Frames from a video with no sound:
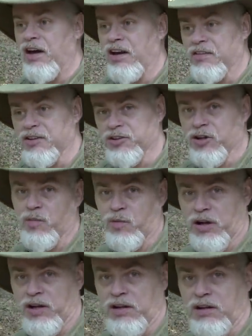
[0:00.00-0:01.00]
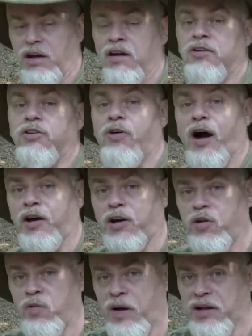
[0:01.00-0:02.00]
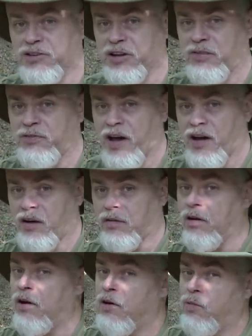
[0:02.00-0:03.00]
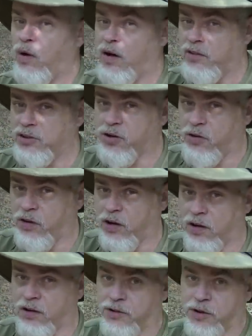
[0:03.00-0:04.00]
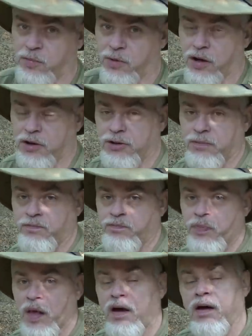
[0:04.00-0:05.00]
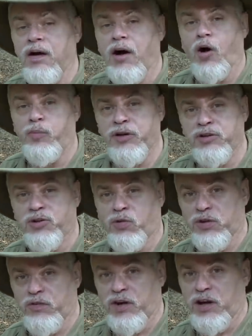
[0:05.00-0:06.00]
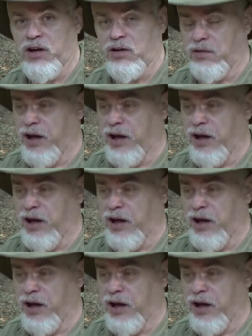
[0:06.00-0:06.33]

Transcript: in the summer heat, to try to cool myself down when I've exerted a little too much. Hope you enjoyed the video,